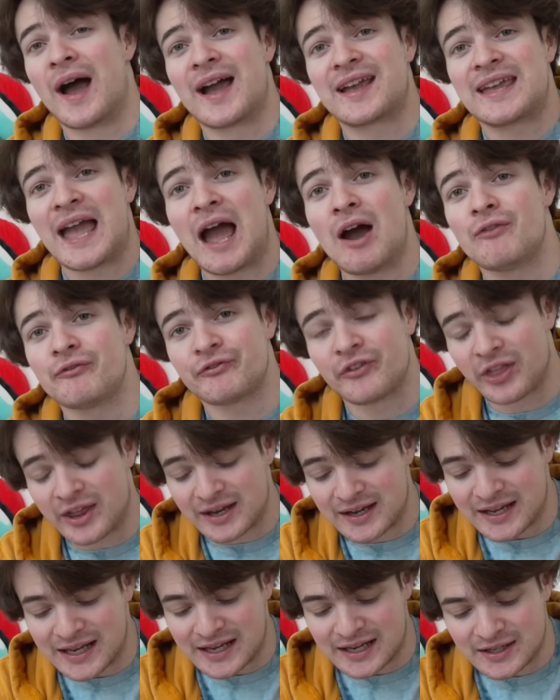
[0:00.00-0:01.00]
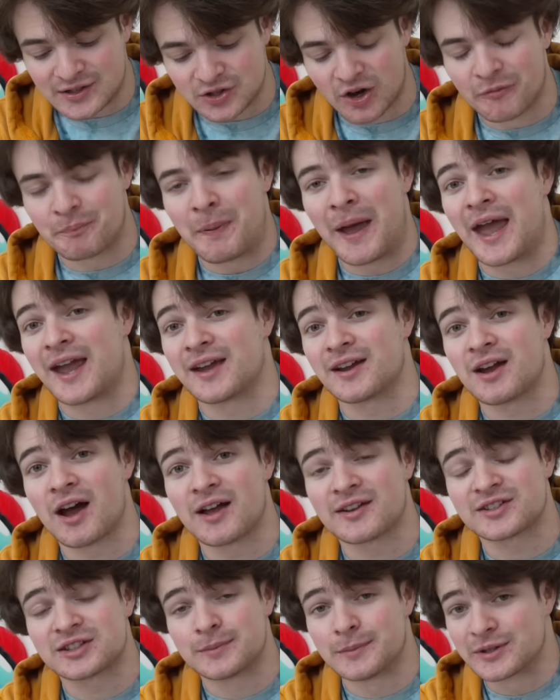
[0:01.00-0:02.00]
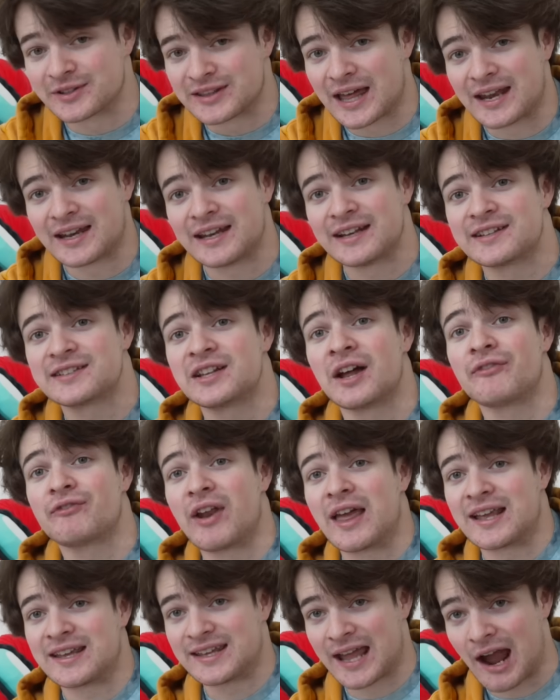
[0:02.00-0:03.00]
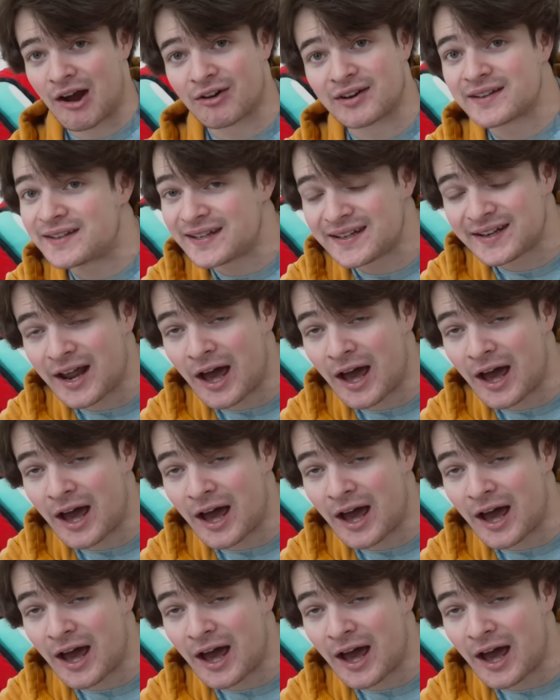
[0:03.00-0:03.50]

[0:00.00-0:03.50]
account for the needs of paying customers that need stuff like guaranteed